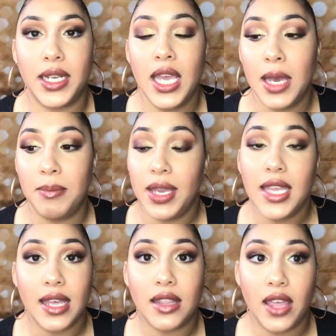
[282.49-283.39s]
But
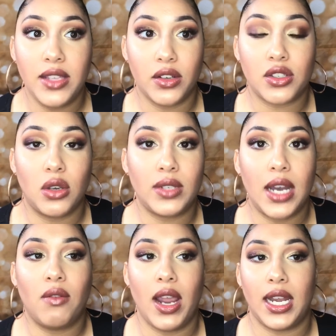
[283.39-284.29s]
being that things are sold
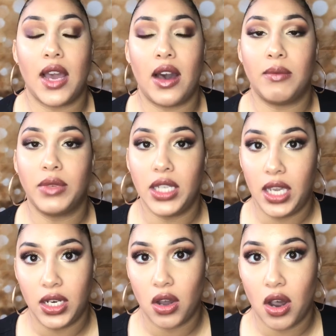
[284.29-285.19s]
out right now, I'm really
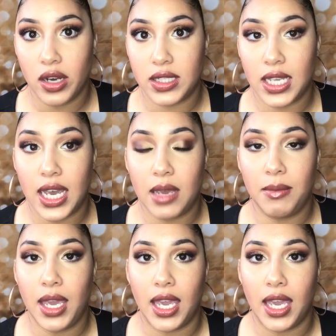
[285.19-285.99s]
getting a hard time,